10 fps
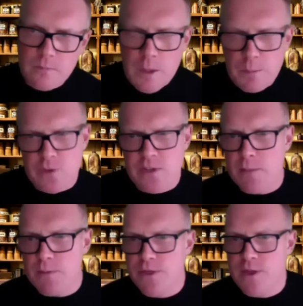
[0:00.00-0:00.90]
because
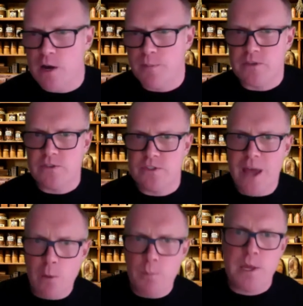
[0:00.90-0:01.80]
hypnotherapists
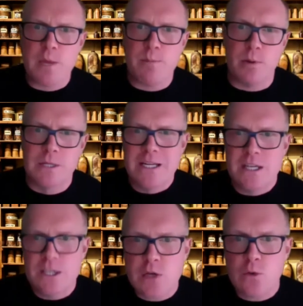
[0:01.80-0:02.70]
help people
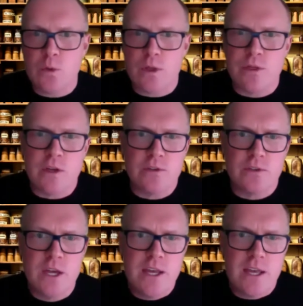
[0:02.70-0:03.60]
deal with
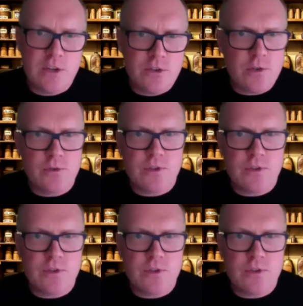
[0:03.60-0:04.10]
these issues,